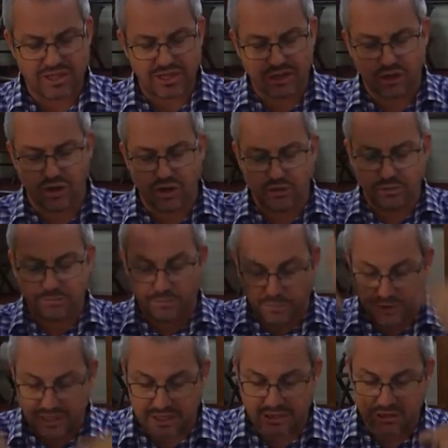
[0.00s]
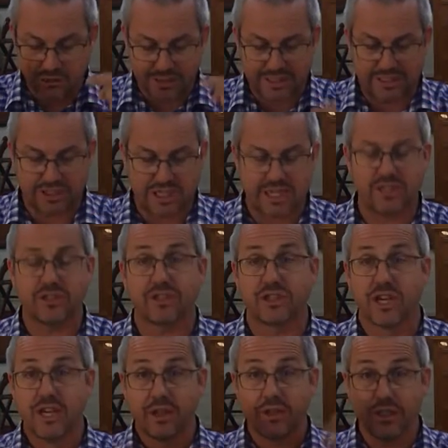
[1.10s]
that God brings when he judges.
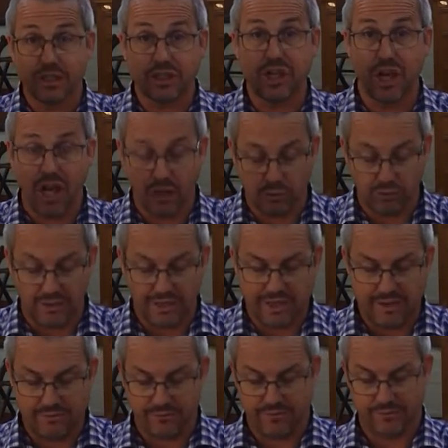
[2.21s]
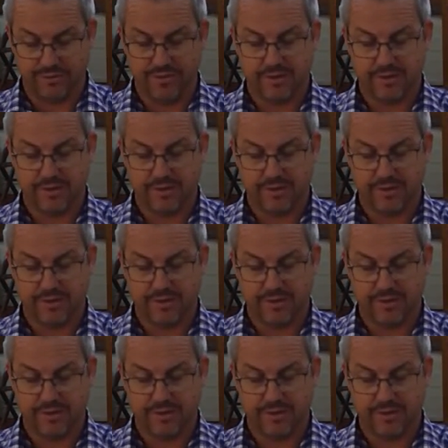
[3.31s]
The child will live.